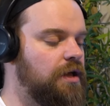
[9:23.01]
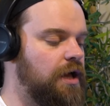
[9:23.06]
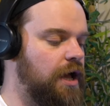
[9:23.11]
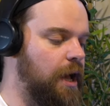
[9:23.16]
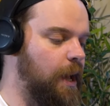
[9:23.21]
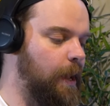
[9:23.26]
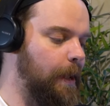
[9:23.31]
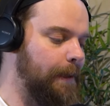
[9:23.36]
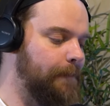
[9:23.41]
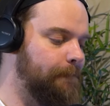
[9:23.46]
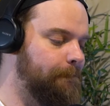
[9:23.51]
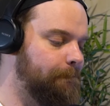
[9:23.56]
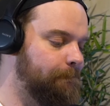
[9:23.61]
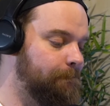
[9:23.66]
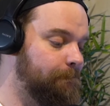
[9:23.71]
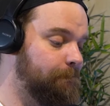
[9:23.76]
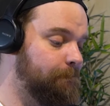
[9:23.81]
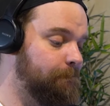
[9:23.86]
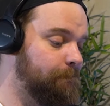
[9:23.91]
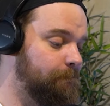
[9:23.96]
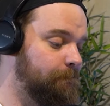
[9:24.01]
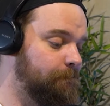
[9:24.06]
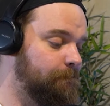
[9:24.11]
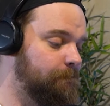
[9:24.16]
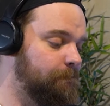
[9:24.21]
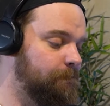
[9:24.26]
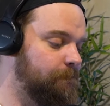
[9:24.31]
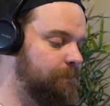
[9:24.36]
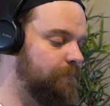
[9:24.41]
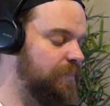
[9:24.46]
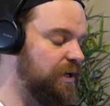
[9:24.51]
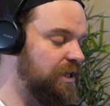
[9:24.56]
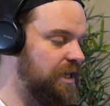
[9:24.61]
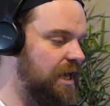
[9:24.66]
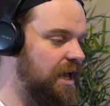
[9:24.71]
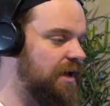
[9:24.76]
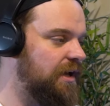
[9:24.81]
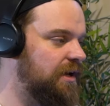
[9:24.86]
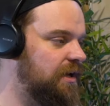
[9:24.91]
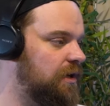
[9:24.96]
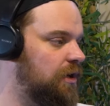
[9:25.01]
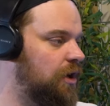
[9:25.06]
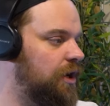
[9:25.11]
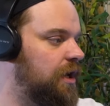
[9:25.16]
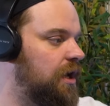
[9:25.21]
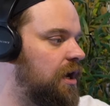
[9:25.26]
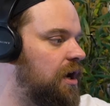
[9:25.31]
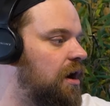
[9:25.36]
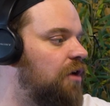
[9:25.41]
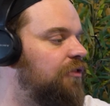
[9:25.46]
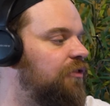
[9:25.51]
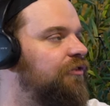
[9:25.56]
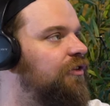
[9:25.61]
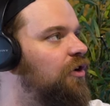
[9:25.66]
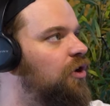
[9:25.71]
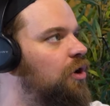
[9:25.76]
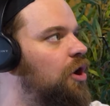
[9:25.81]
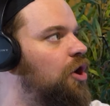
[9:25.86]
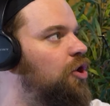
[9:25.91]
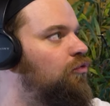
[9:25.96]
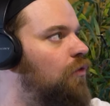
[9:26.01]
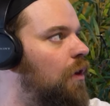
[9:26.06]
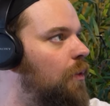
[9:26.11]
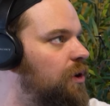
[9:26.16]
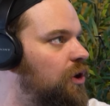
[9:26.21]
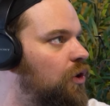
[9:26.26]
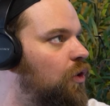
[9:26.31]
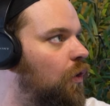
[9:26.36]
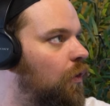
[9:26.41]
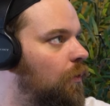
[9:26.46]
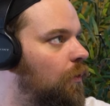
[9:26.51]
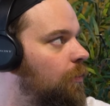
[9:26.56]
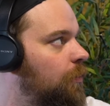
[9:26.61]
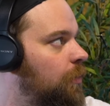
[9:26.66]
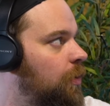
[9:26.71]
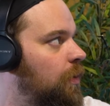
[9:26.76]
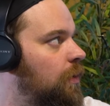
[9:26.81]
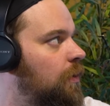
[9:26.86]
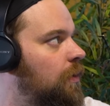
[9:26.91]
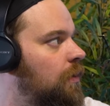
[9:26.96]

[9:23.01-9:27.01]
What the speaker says: But like I feel like growing up,